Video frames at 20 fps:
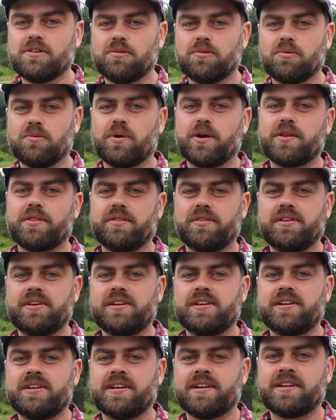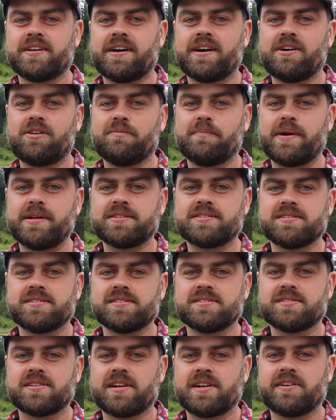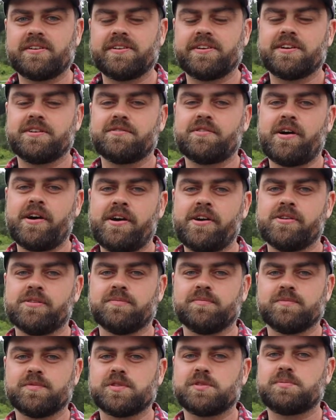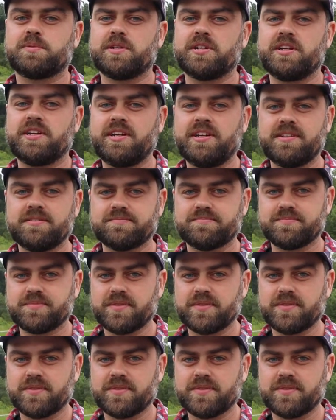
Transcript: what the canal meant to this area of Ohio. It's pretty neat.